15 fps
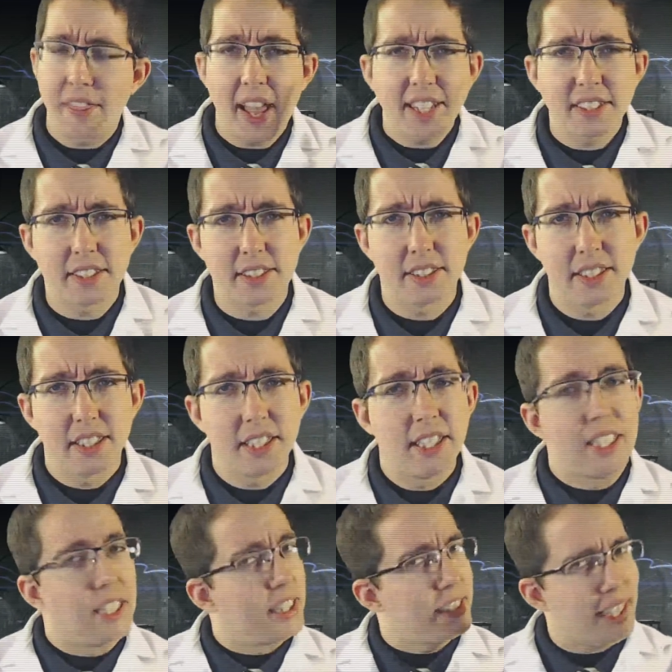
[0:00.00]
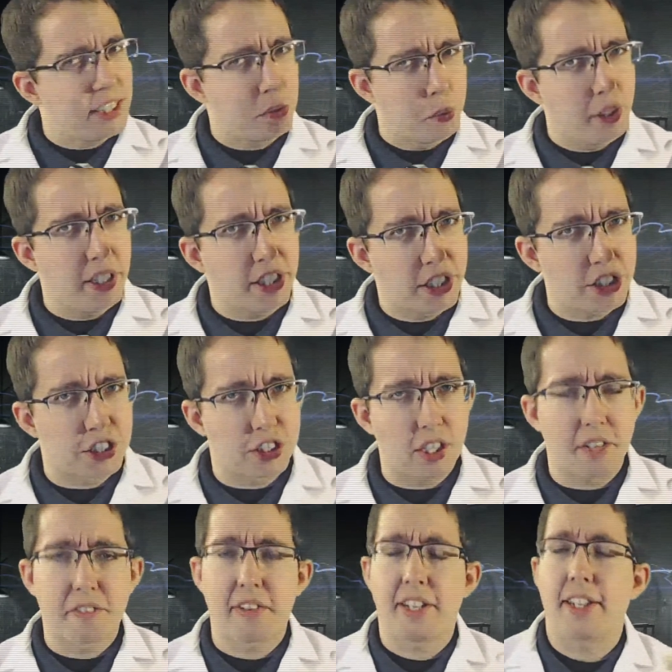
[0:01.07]
That's really good
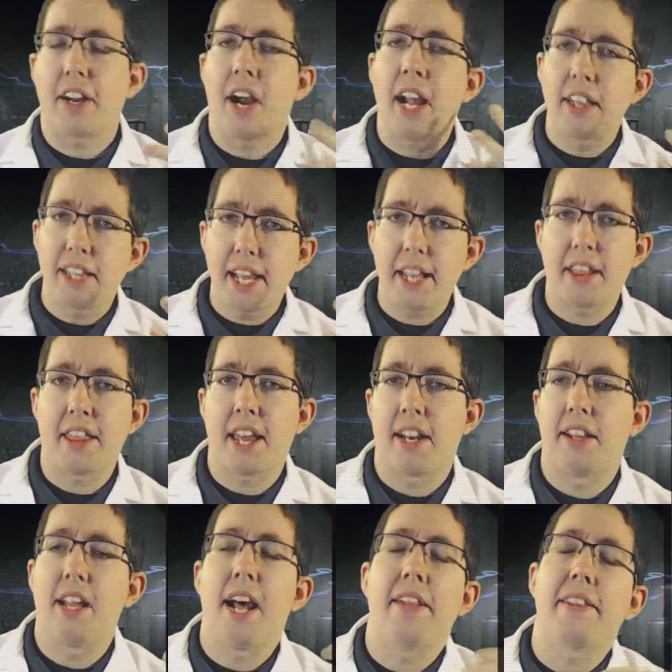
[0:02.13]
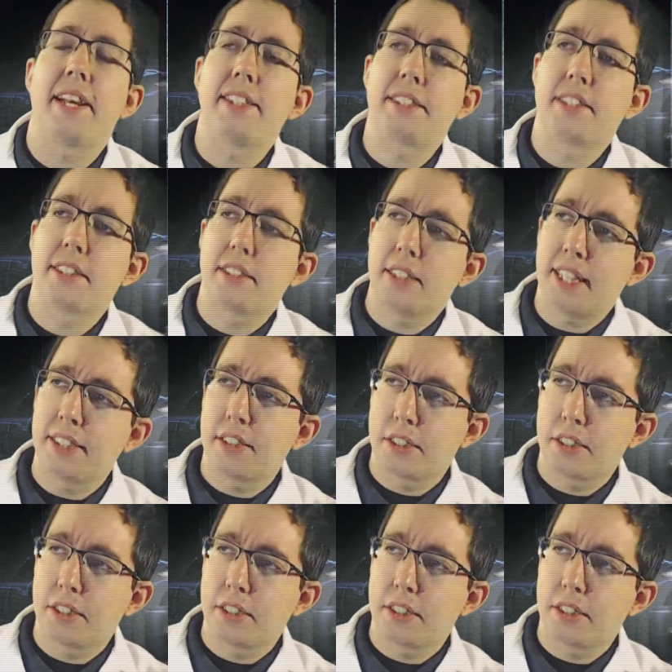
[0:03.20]
stuff right there. I like that a lot. That's